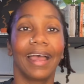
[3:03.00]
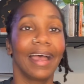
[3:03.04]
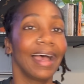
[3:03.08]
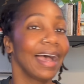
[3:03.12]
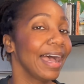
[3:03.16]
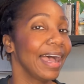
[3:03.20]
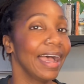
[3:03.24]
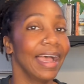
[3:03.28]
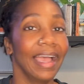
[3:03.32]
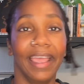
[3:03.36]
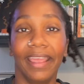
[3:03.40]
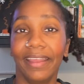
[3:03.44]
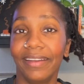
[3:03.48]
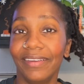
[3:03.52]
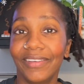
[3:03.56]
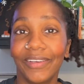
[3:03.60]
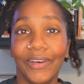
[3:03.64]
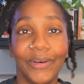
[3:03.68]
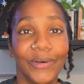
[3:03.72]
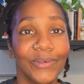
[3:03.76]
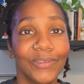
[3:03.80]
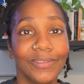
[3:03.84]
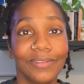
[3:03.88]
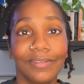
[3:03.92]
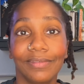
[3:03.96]
I
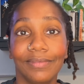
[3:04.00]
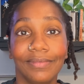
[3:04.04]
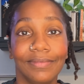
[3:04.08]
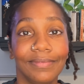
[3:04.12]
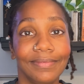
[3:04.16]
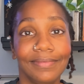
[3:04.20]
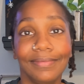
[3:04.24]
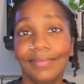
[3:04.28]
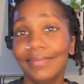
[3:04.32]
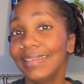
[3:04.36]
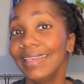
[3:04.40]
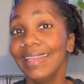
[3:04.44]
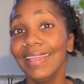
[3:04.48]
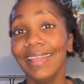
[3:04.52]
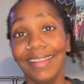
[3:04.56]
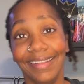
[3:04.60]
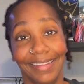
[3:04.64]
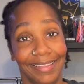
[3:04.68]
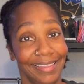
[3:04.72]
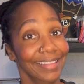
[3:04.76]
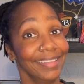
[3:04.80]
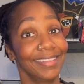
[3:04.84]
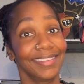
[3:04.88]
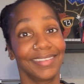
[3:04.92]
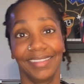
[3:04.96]
don't need
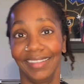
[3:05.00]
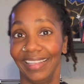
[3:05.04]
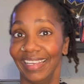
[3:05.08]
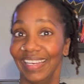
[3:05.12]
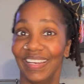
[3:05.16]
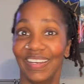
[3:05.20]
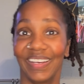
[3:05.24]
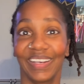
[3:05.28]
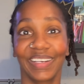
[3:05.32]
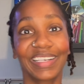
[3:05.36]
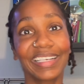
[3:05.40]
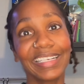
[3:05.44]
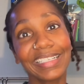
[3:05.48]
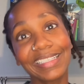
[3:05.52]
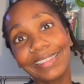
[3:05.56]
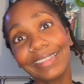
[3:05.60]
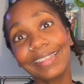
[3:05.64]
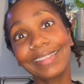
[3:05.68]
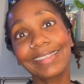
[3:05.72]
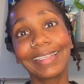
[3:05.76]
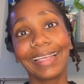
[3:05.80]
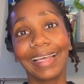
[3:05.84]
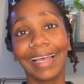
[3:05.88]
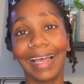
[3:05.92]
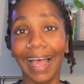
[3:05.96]
this layer because
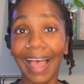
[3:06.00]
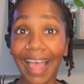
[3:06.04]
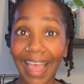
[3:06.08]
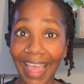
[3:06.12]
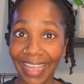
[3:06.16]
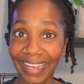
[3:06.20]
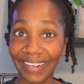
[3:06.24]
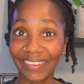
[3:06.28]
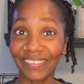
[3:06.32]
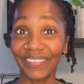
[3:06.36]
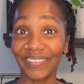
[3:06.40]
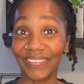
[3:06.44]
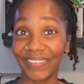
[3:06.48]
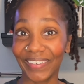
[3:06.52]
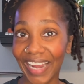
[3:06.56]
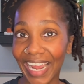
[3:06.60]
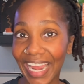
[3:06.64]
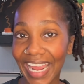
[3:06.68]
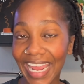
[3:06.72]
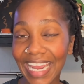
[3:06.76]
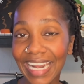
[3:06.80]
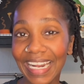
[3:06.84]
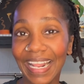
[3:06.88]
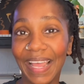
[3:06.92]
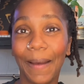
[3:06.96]
it's hot,
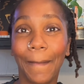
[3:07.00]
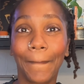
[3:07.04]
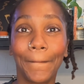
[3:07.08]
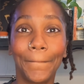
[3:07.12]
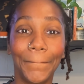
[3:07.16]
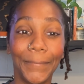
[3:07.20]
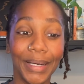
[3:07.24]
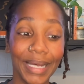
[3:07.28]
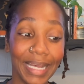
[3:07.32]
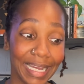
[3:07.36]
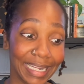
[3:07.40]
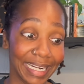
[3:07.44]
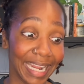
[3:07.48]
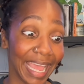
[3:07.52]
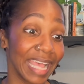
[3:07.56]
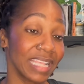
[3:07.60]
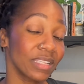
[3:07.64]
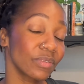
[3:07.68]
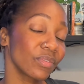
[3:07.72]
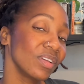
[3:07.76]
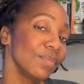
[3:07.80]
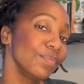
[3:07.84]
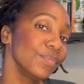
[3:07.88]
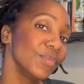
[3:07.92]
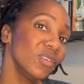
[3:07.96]
right? But as
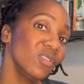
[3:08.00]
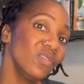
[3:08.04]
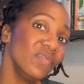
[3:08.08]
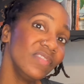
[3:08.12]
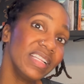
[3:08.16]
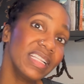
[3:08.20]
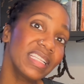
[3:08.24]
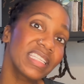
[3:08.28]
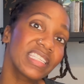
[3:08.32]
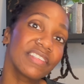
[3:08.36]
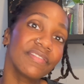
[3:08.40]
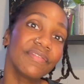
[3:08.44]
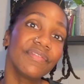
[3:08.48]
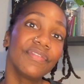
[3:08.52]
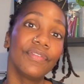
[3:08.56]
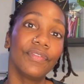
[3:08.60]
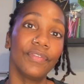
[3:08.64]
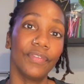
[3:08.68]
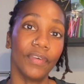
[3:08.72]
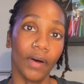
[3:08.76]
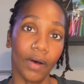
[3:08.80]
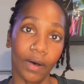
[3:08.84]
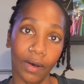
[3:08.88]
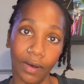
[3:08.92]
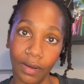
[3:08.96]
we move into
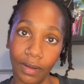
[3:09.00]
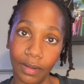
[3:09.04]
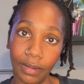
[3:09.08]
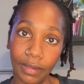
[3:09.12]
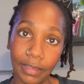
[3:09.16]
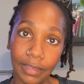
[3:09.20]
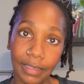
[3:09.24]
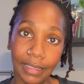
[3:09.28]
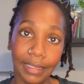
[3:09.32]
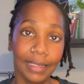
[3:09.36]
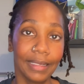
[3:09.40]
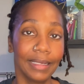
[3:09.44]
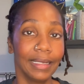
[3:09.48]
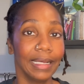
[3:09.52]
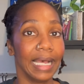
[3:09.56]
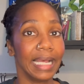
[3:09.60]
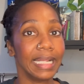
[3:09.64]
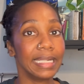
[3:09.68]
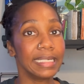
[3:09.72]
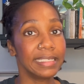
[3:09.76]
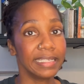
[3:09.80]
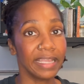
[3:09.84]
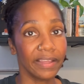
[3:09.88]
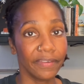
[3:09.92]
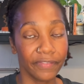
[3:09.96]
fall, I
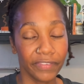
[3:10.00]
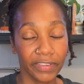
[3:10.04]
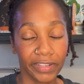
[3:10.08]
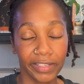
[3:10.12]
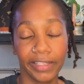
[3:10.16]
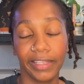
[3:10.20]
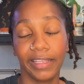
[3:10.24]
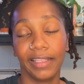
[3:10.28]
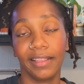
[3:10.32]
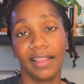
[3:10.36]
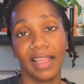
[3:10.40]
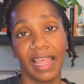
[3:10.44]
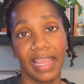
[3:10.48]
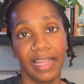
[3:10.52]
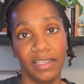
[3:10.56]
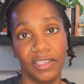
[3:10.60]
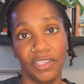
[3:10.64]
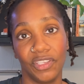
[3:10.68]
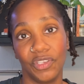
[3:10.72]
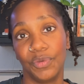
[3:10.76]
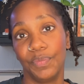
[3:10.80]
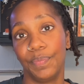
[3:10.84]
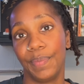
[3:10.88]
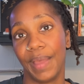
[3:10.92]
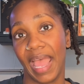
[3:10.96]
definitely like
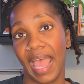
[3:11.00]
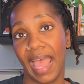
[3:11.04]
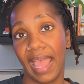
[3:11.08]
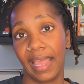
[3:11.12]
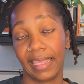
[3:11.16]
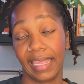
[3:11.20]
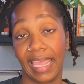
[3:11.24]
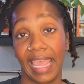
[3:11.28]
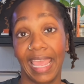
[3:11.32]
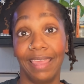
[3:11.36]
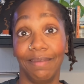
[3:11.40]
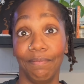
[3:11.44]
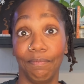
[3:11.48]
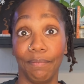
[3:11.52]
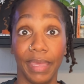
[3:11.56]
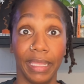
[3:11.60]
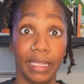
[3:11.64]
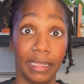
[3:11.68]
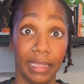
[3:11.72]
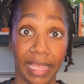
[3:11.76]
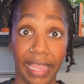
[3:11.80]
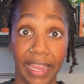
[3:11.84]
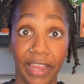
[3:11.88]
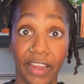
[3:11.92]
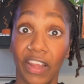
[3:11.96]
to pack a mid
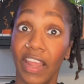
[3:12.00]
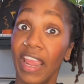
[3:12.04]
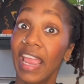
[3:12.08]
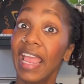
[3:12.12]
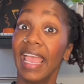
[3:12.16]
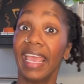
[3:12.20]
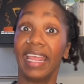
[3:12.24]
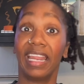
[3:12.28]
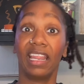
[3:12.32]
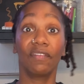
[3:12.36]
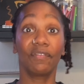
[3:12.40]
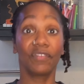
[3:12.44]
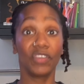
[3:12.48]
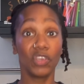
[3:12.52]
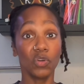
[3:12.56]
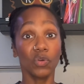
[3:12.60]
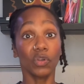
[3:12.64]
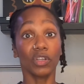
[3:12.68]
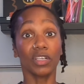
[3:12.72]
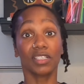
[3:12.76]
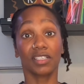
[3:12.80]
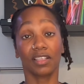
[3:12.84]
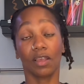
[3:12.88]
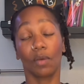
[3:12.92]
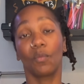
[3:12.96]
layer. And if you are
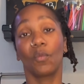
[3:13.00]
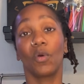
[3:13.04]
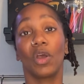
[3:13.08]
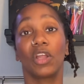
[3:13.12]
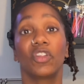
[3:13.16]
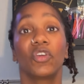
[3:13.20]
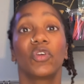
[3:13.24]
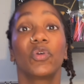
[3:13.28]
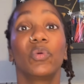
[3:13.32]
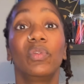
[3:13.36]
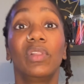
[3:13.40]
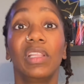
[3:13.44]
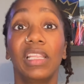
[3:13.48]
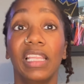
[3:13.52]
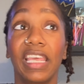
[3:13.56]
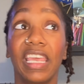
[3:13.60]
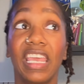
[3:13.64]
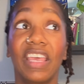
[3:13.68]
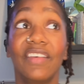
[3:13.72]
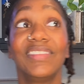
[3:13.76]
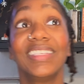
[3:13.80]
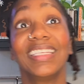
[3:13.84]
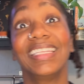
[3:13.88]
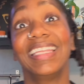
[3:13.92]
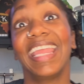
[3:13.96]
someone who
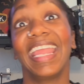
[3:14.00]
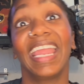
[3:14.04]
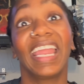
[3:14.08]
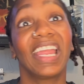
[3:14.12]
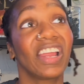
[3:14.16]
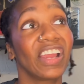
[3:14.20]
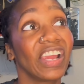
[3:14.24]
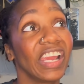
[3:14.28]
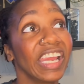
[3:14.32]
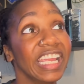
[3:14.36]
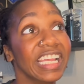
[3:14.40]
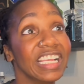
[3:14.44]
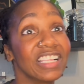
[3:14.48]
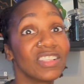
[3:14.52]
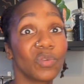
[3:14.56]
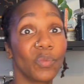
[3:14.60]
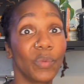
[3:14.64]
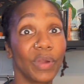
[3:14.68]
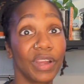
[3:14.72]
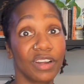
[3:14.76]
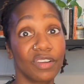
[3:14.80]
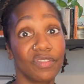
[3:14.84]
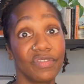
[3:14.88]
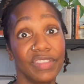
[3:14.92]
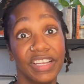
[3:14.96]
lives in areas
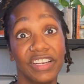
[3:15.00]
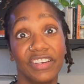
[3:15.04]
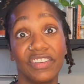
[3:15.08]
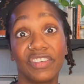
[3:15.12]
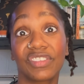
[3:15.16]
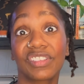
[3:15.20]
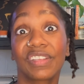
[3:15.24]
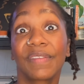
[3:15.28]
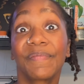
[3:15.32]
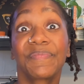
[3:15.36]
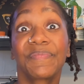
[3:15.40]
where there's